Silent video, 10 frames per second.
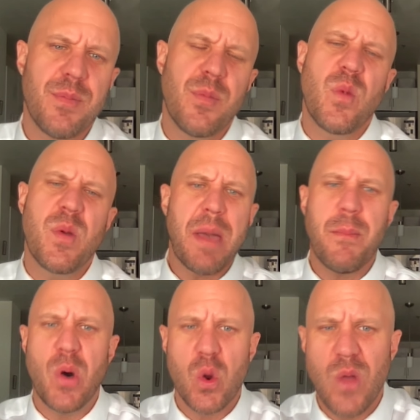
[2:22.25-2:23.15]
We might
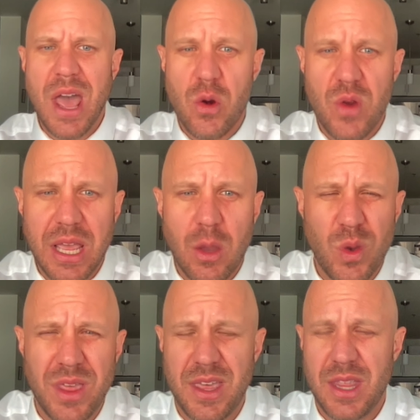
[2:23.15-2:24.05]
put rhetoric
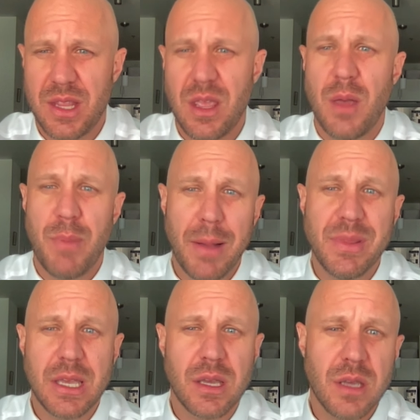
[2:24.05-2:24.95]
within
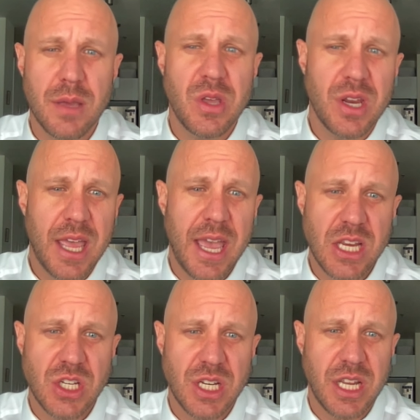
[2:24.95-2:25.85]
public
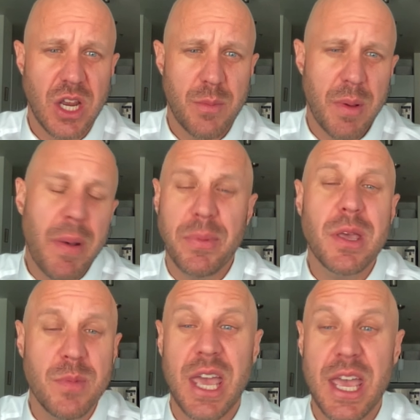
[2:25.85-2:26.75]
communication here, but public
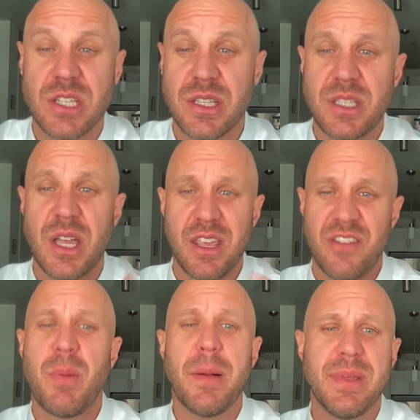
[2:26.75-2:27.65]
communication, the study of
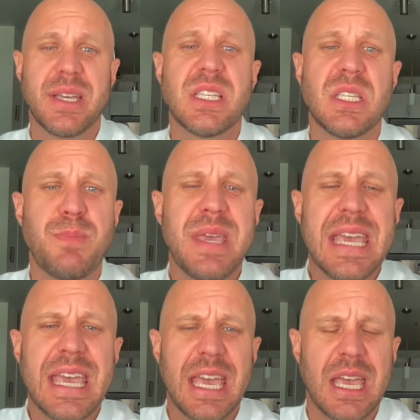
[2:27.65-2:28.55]
public
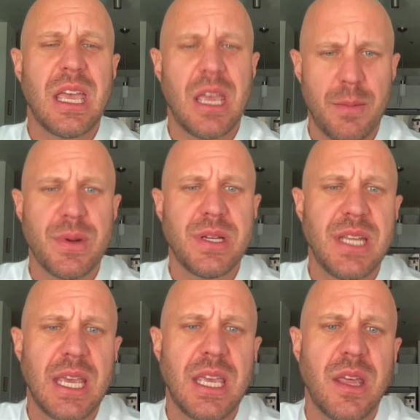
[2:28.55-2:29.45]
speaking in
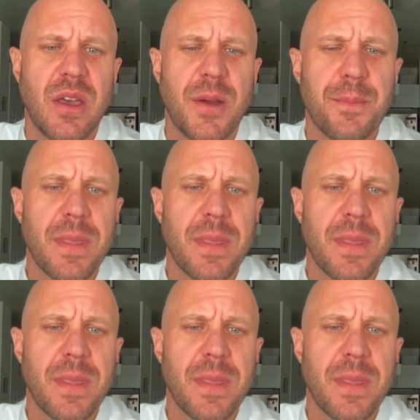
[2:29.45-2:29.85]
particular.